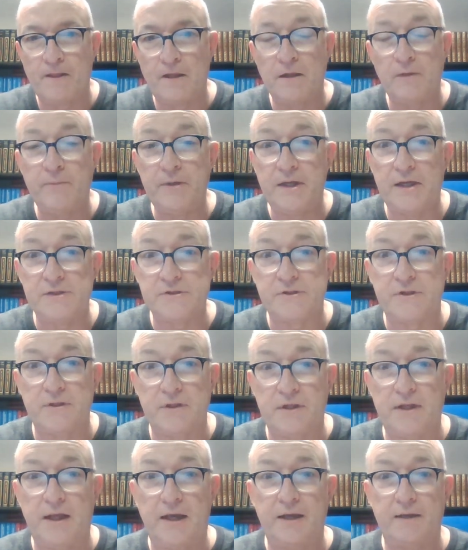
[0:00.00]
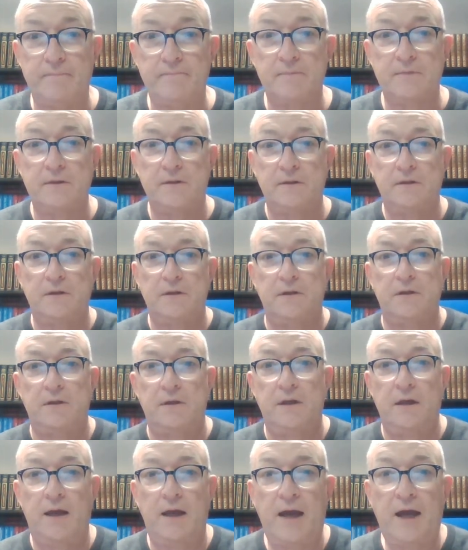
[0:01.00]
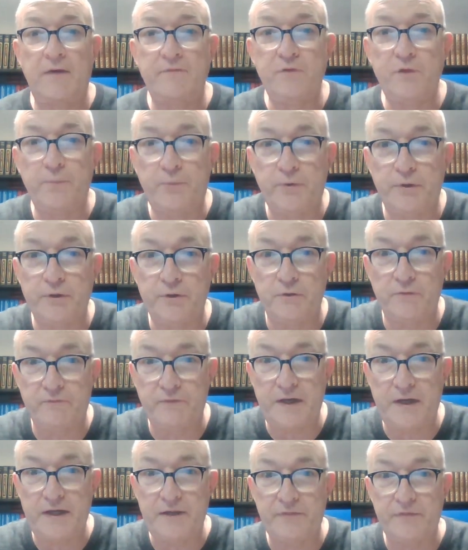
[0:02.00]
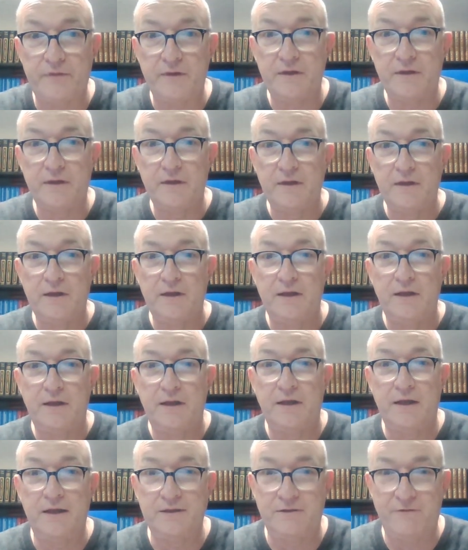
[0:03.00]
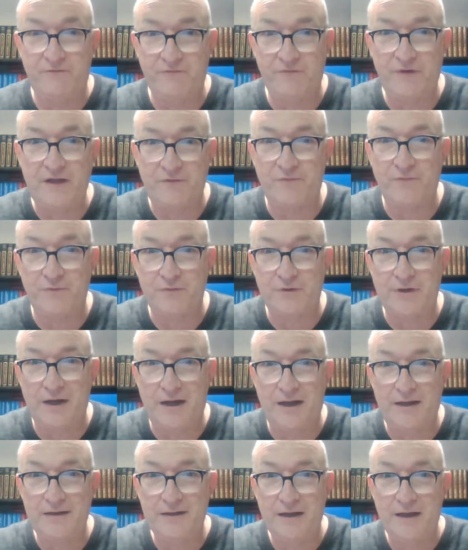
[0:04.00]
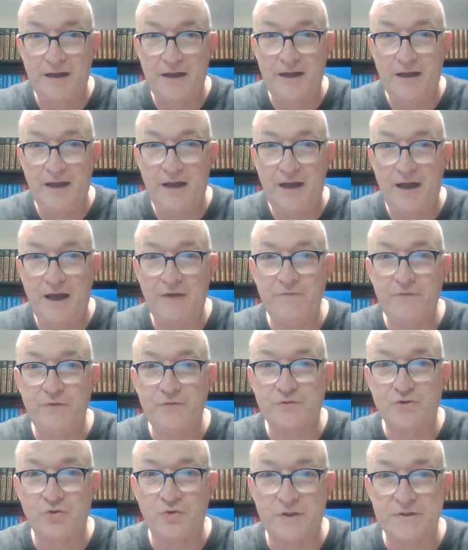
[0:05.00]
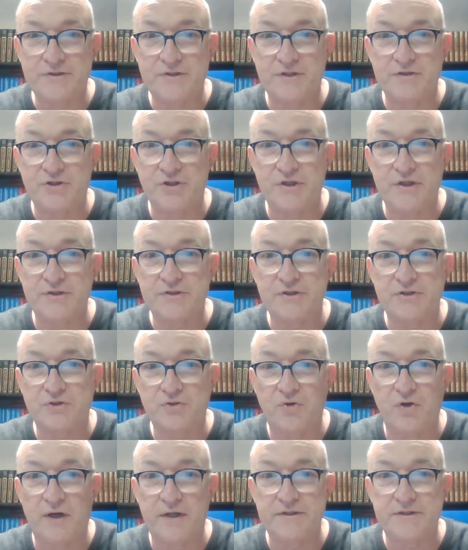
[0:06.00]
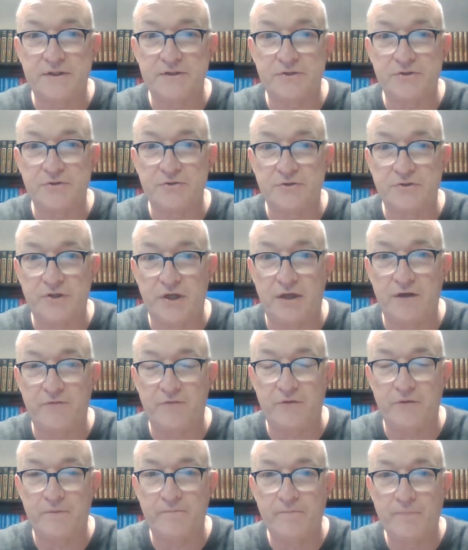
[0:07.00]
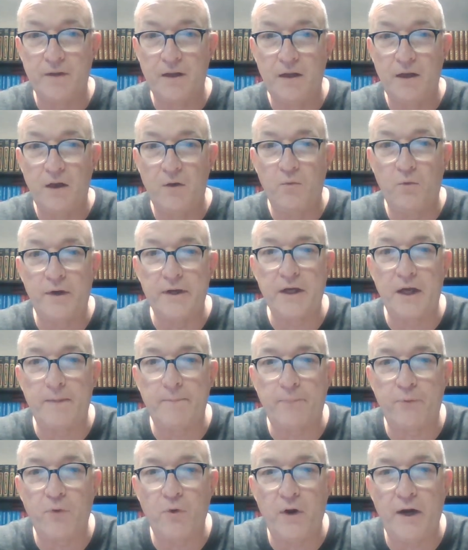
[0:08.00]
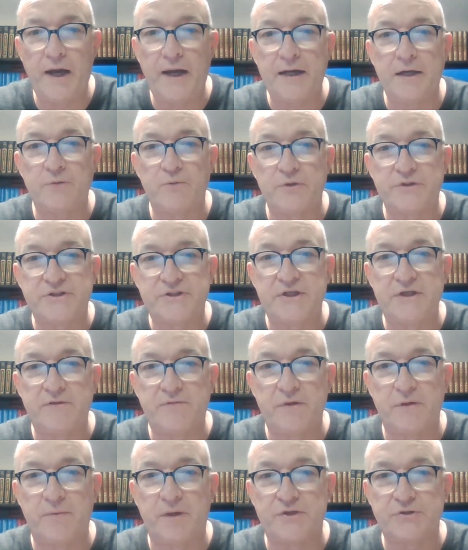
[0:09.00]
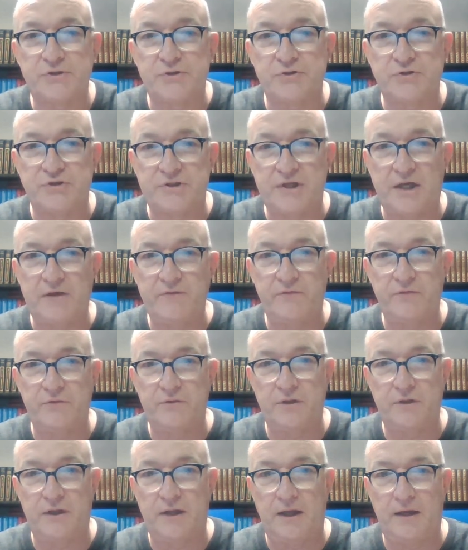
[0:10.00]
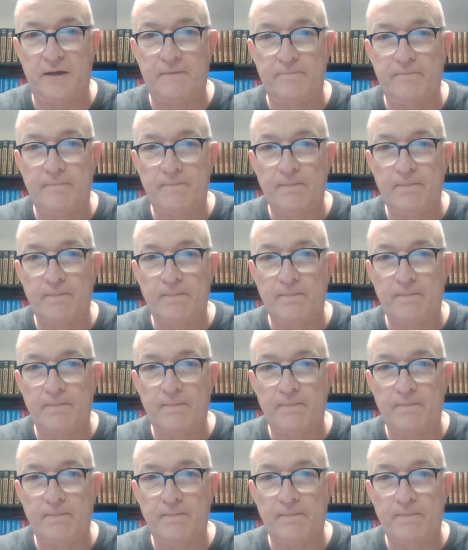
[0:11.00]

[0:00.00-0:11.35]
Let me ask you today have you put your faith in the faithful God? Have you trusted Jesus Christ as your Savior? Why not pray and receive Him as your Savior today?